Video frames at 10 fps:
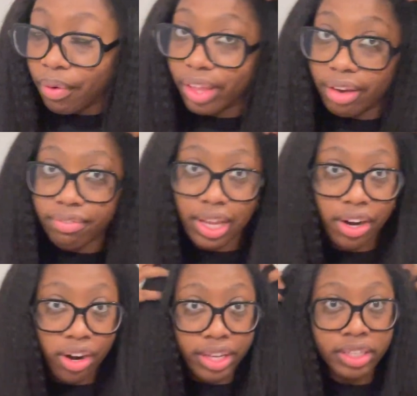while that flat
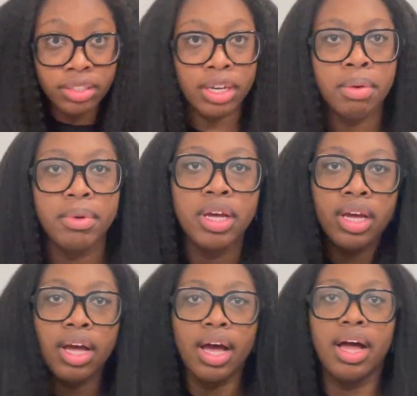iron heats up,
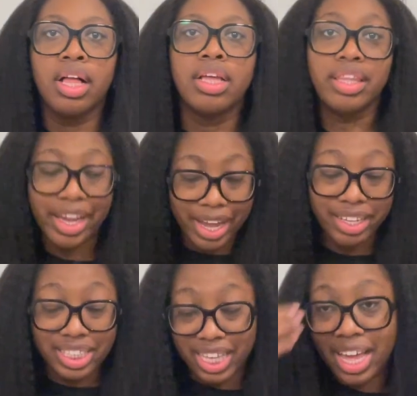like I
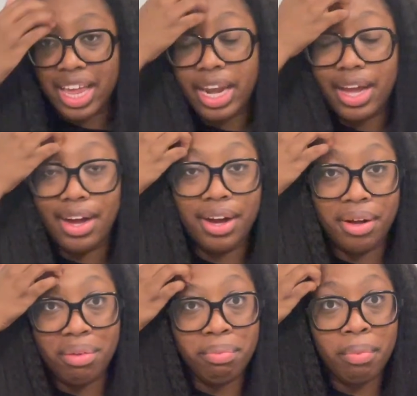said,
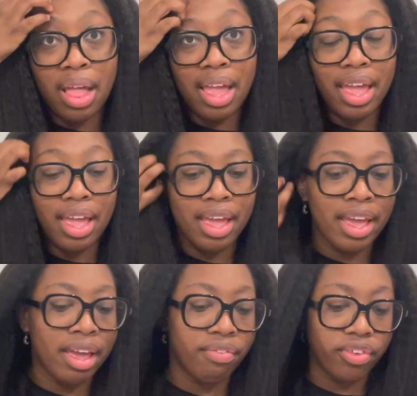
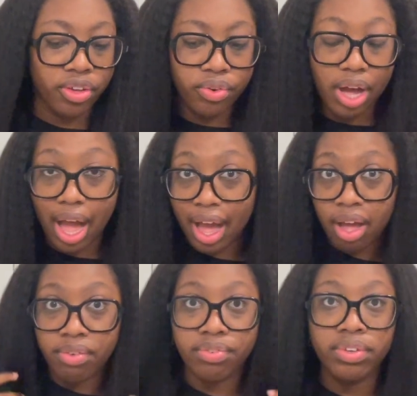if you
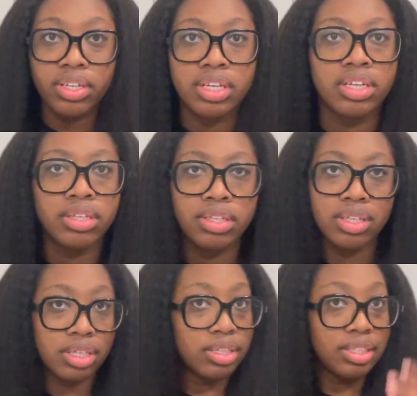have
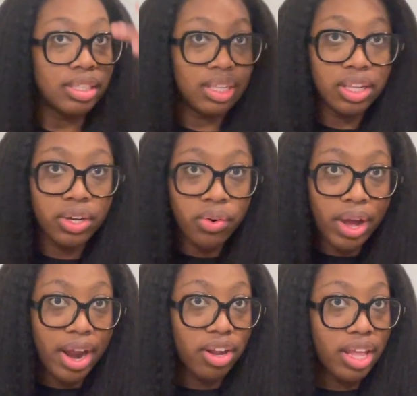little
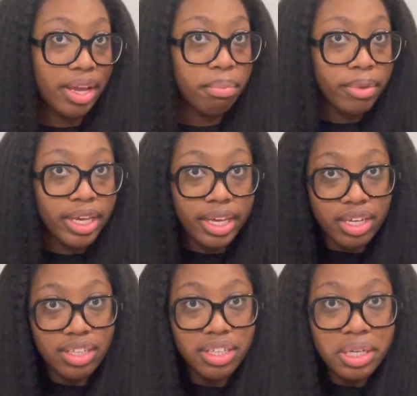hair like
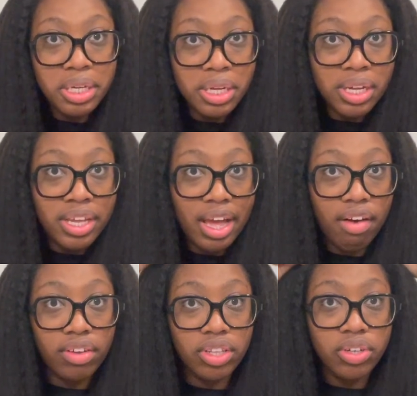me,
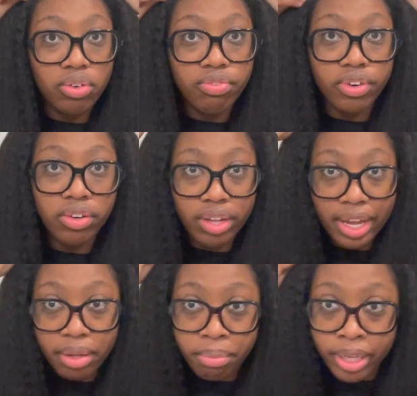have a little fro
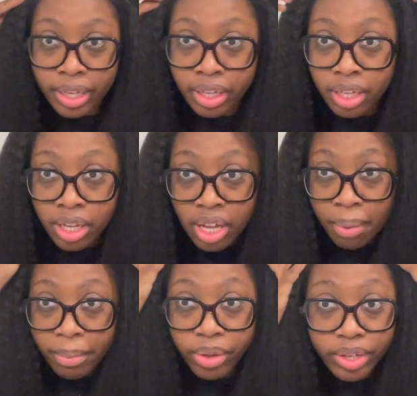like me,
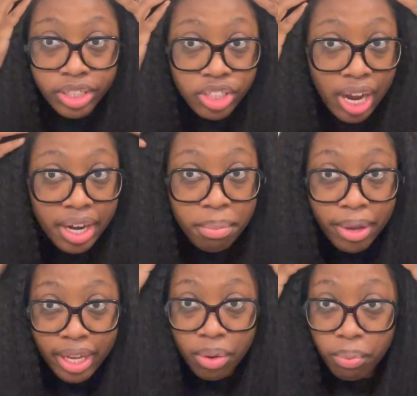you can try to
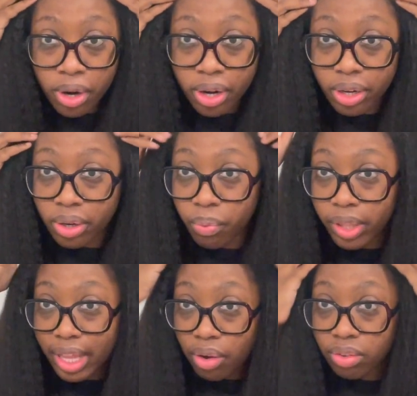make it work
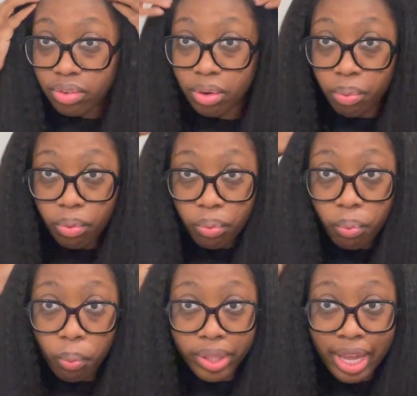without
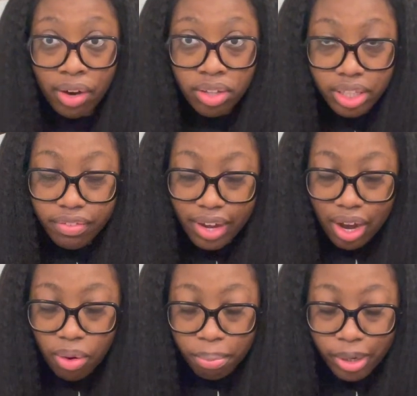leave
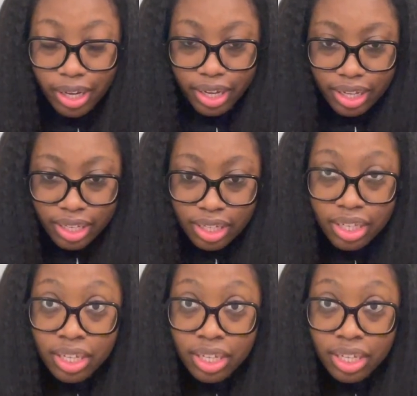out, but